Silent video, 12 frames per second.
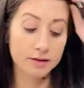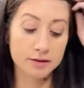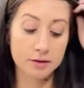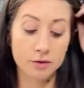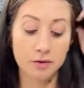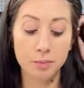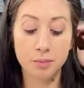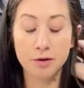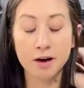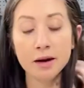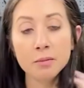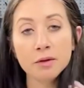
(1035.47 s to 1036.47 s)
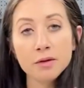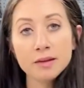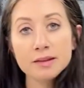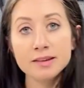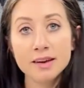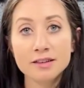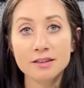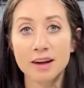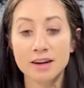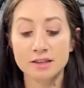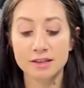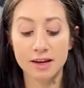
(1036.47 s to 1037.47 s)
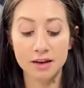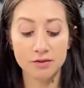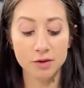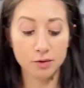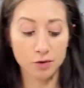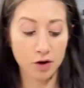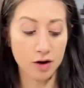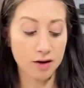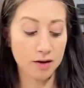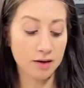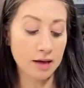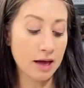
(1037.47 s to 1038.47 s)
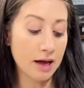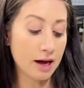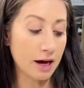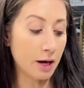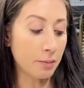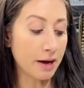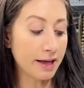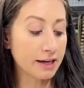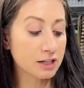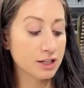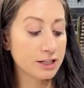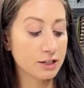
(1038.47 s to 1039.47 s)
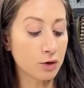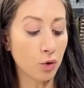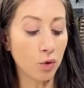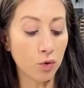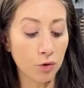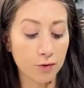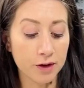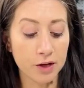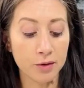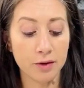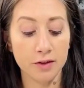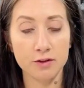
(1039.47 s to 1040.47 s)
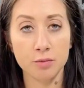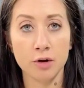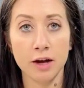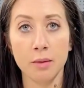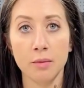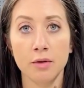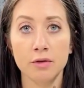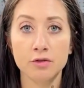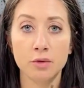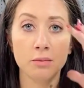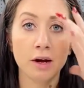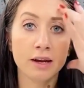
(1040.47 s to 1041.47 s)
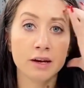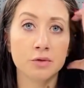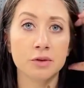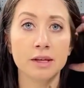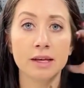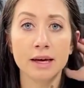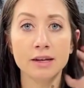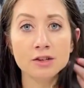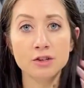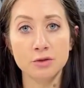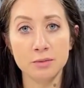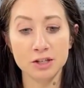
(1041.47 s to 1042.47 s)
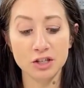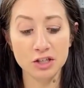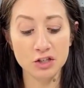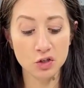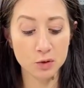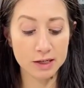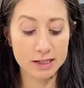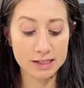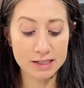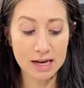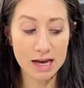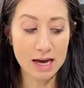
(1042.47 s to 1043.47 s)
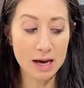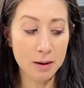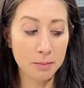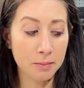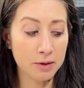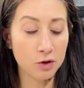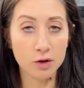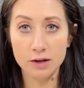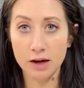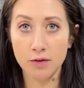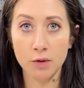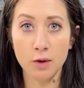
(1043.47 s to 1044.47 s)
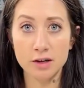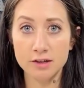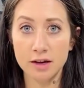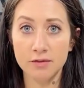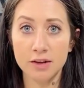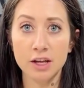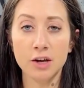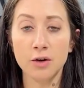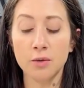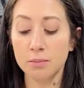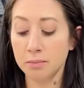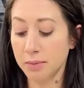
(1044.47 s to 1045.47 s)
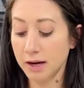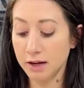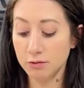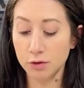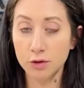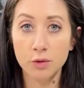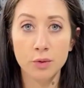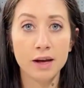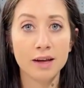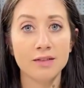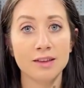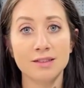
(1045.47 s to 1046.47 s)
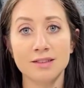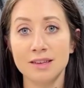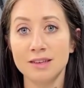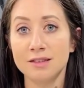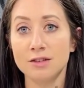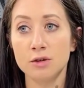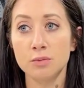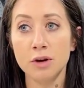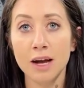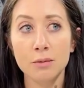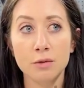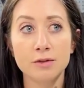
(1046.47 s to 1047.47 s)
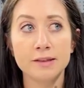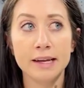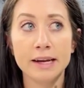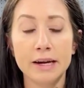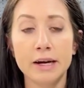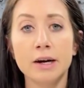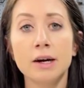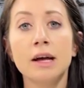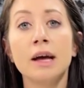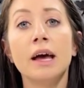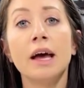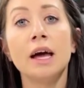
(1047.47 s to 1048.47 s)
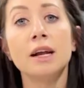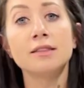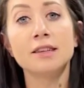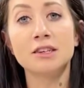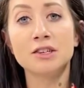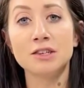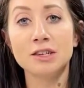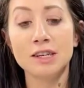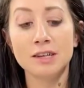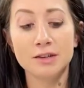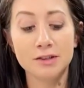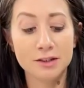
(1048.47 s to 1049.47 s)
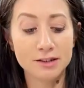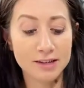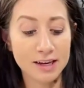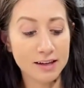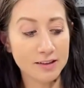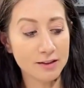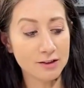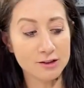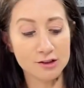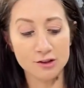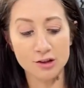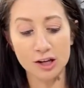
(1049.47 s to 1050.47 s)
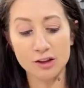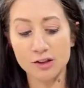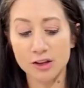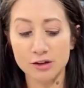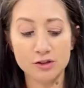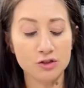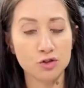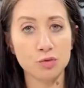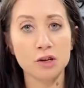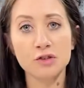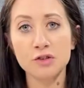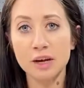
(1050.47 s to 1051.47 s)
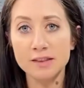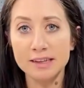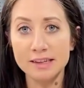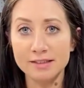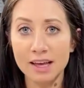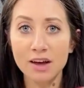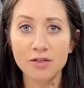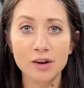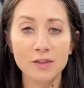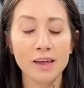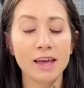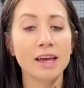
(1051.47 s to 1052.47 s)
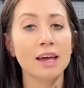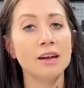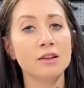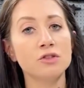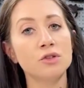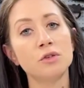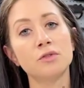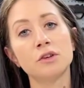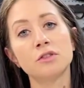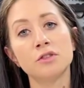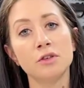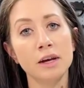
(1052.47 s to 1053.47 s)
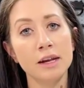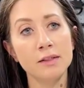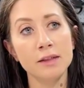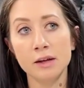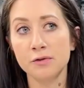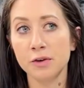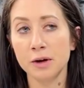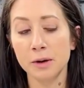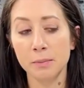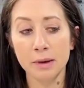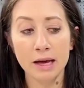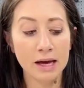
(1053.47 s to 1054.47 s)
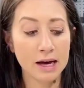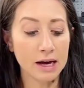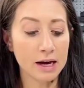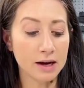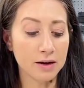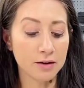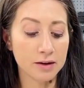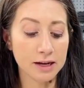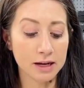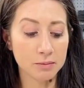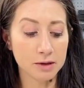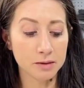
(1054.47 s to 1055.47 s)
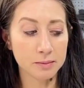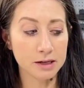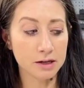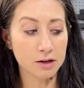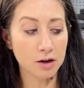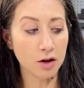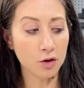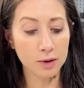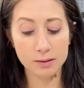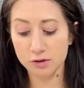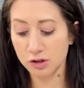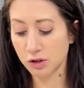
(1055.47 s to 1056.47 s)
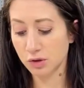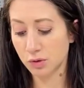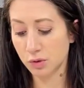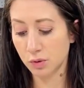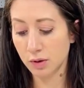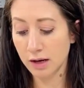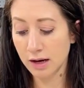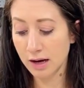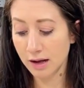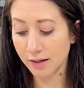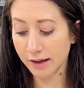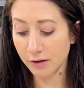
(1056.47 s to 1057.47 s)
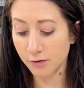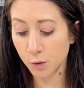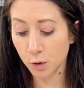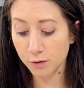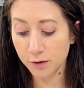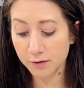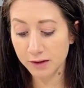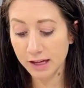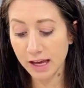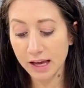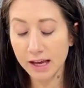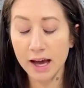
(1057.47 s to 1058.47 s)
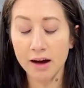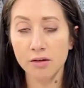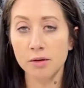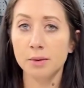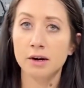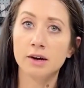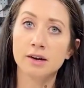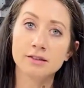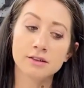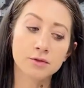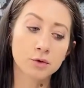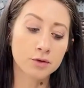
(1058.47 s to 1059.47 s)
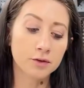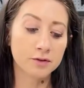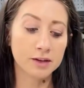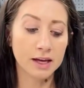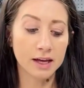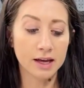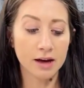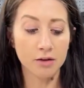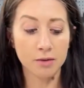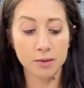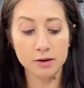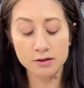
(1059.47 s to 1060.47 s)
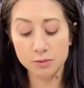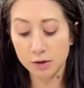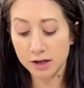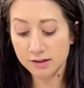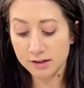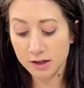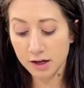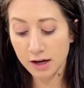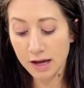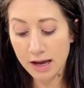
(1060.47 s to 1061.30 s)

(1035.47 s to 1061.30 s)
so the Primal. These guys are actually out of Utah. I actually did a whole video on this Primal, so I'm not going to really get too much into it. But you can definitely watch that video. But real quick, this is their Primal Dead Air, and essentially they're saying that this is like the suppressor that eats everything. It is universal, anything from 9mm all the way up to like 458 caliber. It is a 458 caliber suppressor,